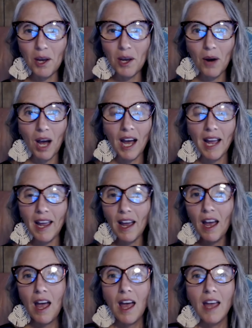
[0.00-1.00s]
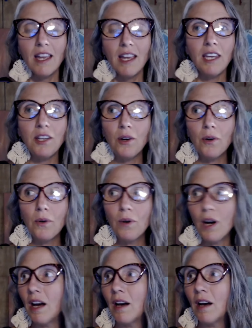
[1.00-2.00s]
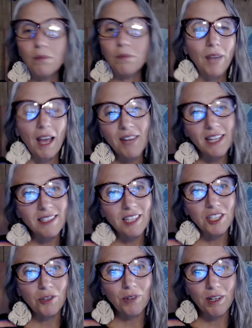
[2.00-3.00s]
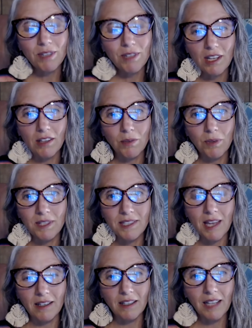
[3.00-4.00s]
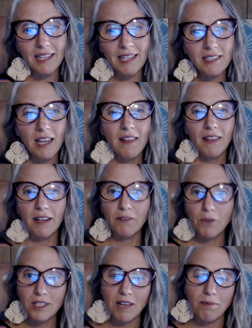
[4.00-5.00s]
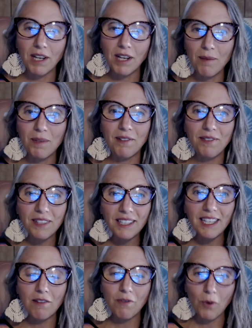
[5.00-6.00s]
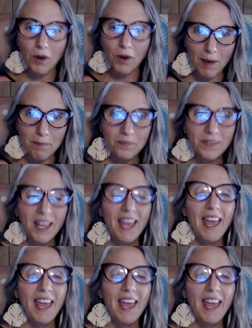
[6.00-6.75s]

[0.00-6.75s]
So I you know, um, have had such great results with ZenCleanz that, of course, I've become an affiliate for them